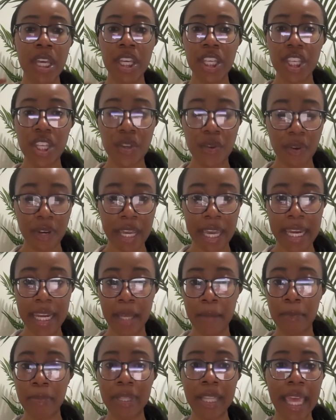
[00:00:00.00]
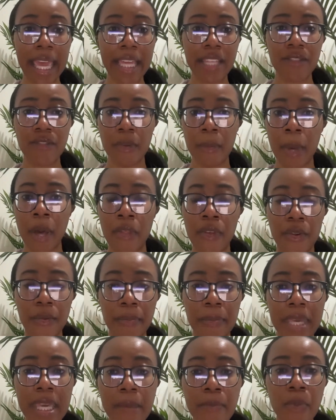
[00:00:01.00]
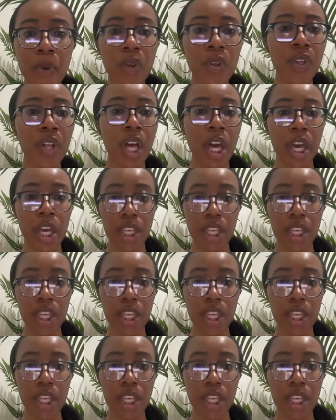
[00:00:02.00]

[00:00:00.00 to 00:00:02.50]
you are getting plans from other people,